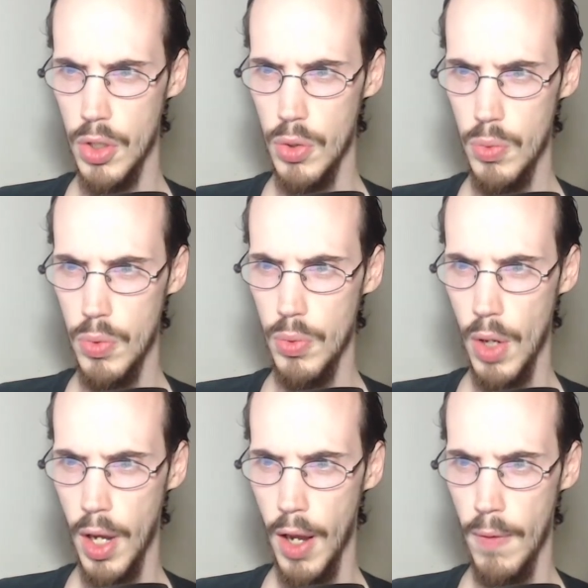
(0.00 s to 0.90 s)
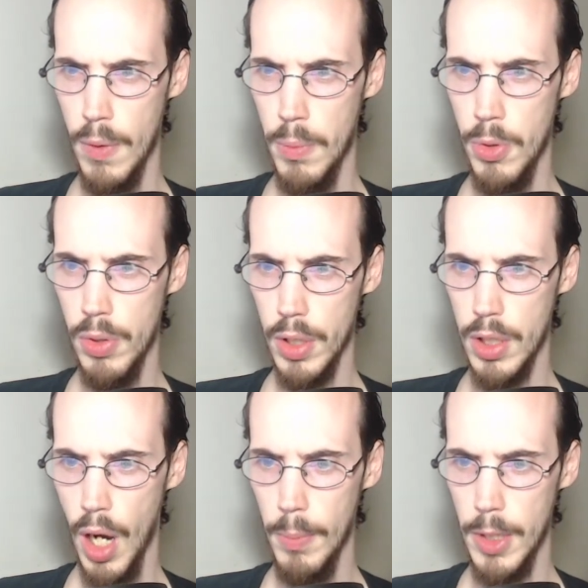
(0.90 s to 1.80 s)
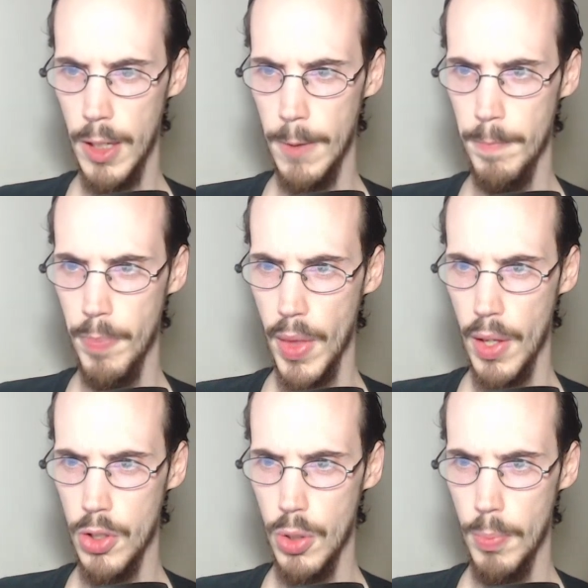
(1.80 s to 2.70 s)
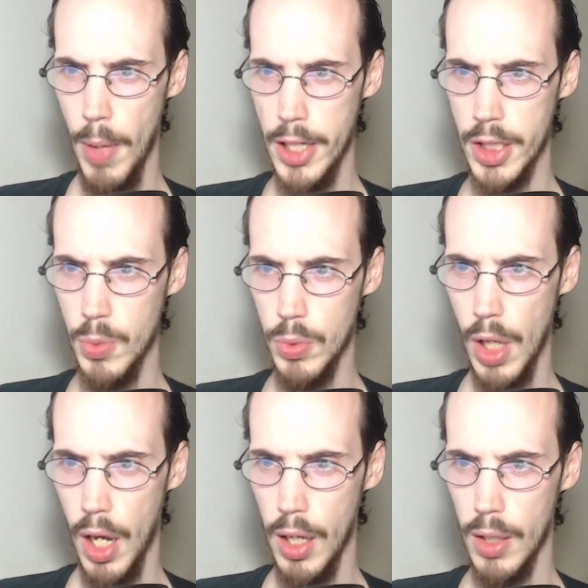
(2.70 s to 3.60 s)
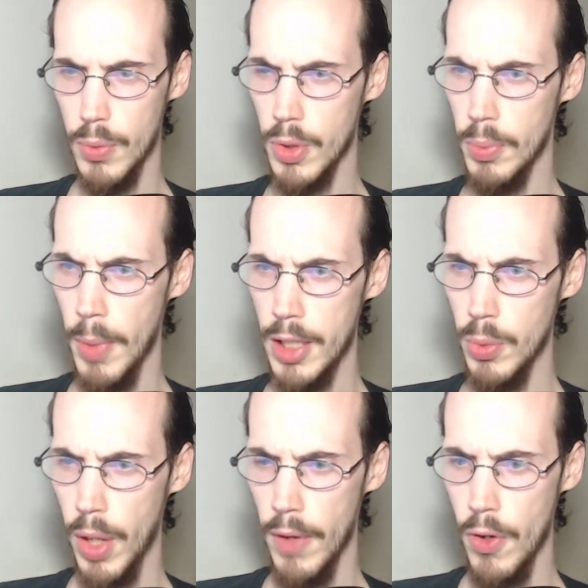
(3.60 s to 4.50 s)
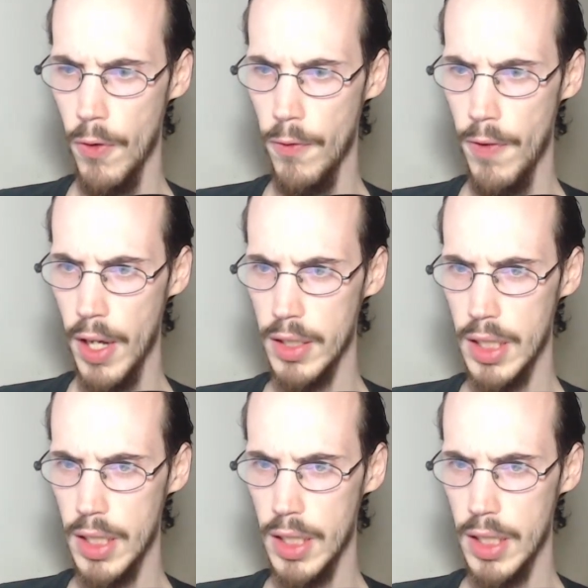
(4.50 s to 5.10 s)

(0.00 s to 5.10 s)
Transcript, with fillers: You do not have the ability to cut me your magic will not your magic will have no effect.